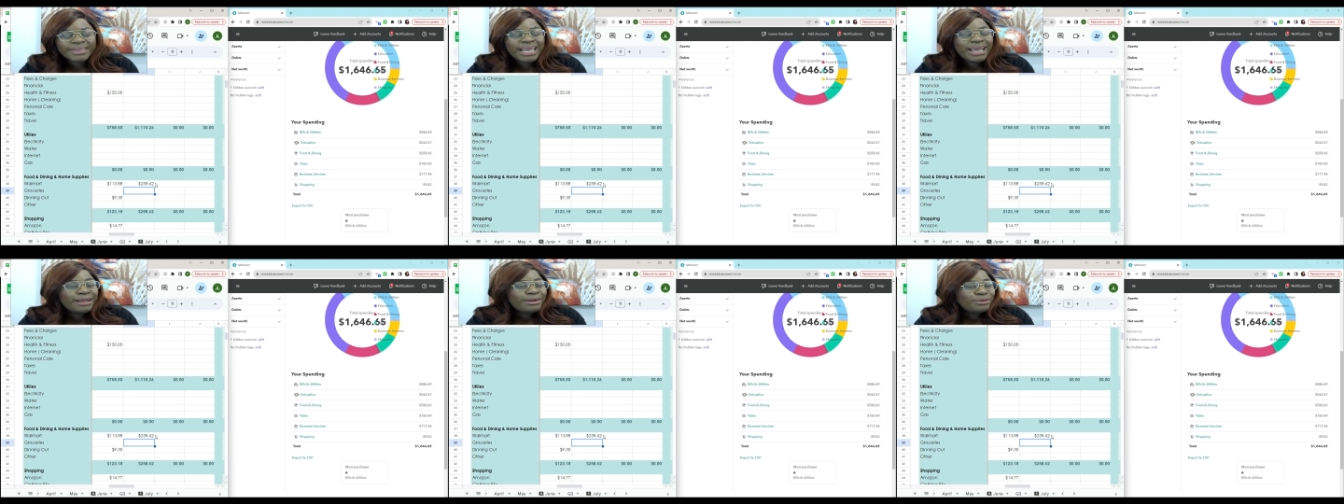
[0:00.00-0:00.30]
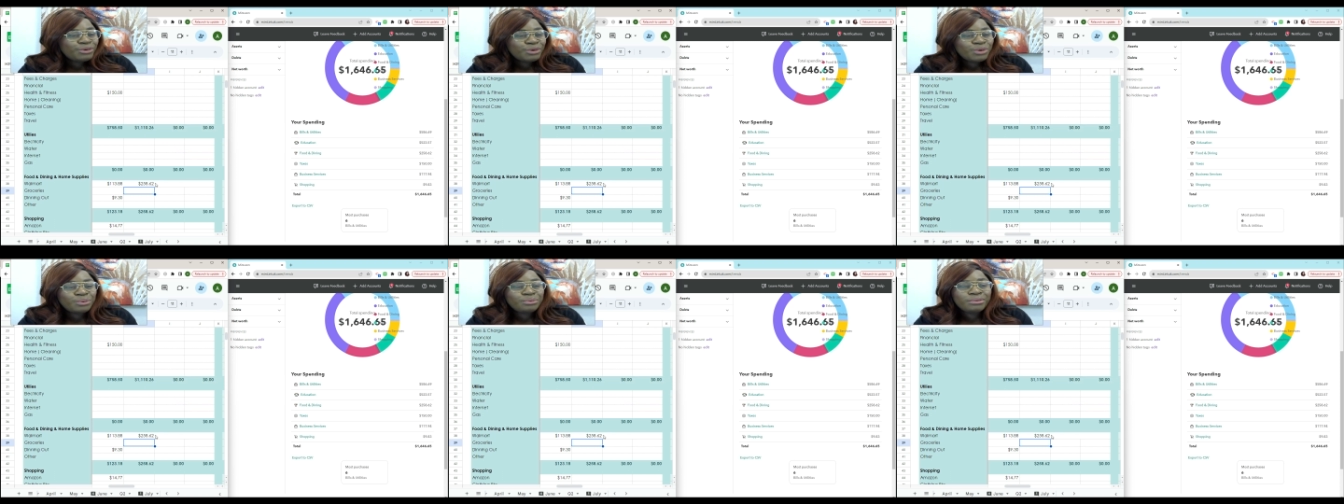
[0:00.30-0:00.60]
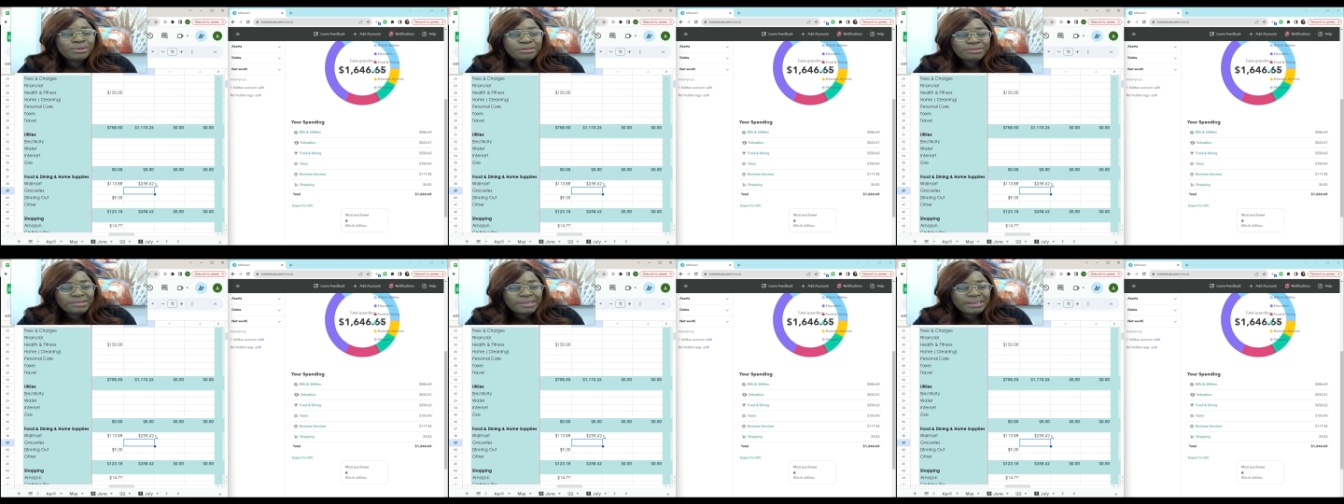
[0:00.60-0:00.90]
I don't know,
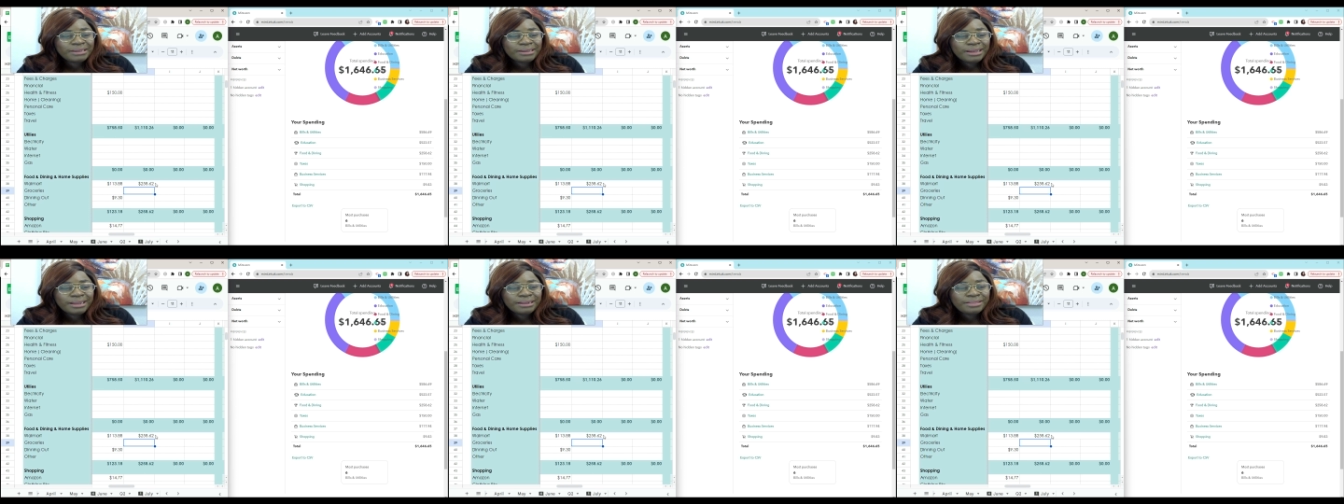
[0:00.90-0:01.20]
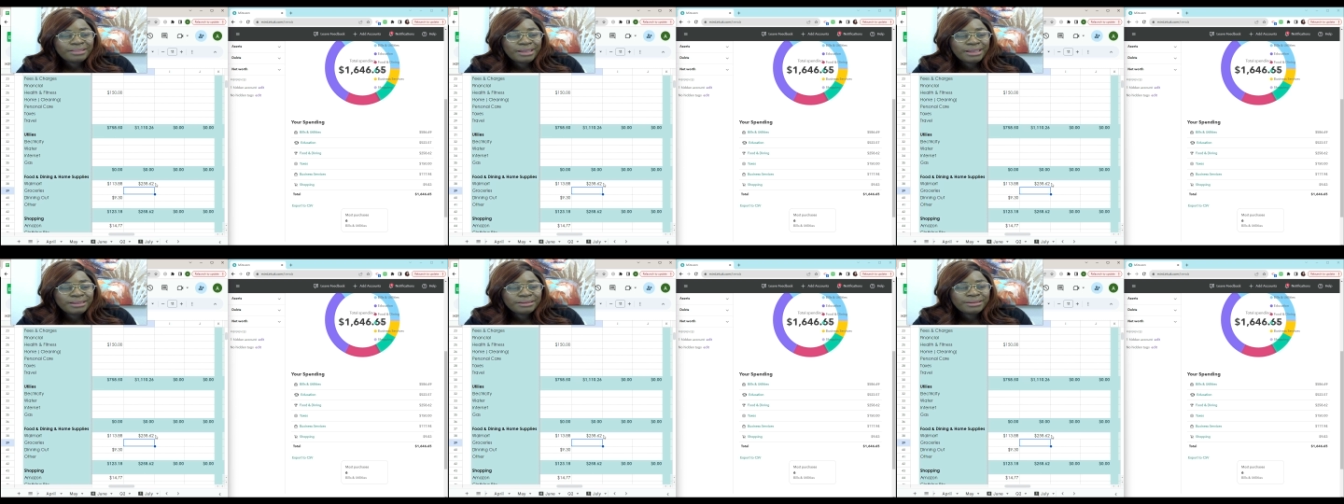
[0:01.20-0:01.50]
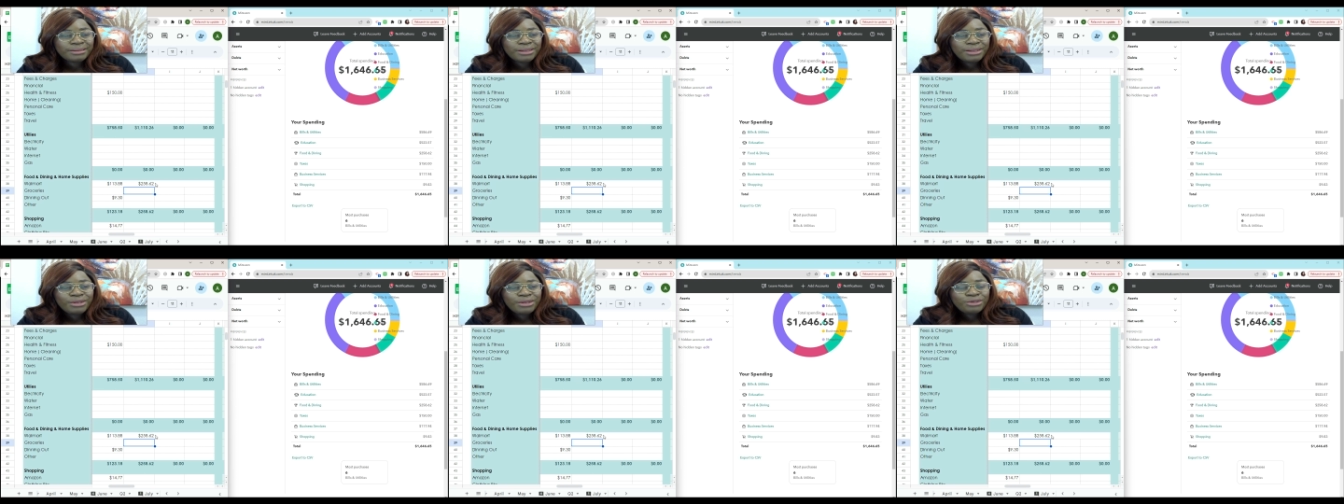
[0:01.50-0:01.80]
we'll see. I
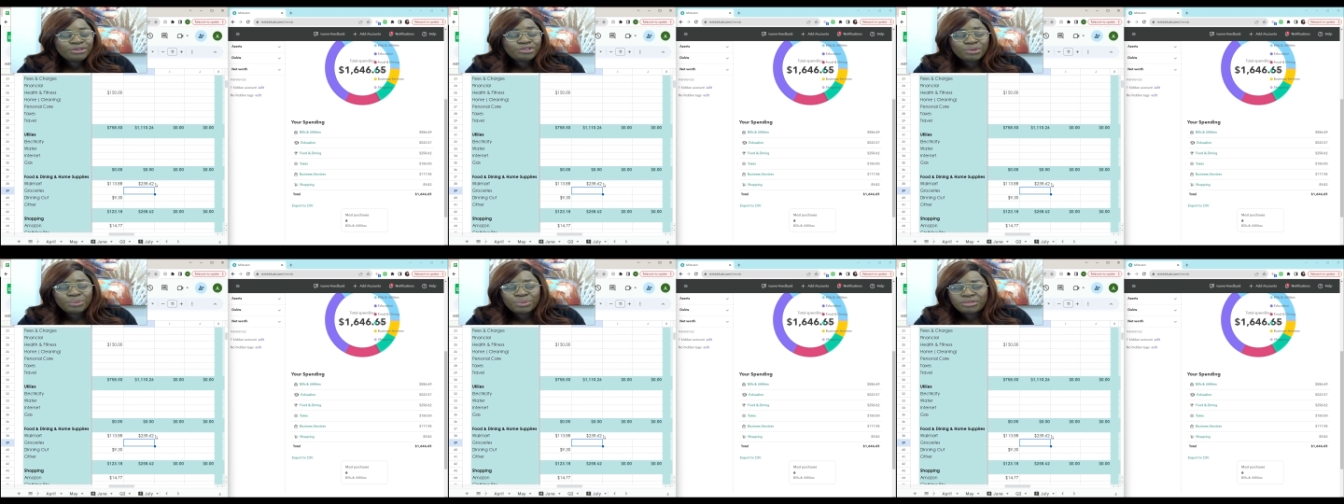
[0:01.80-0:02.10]
think so.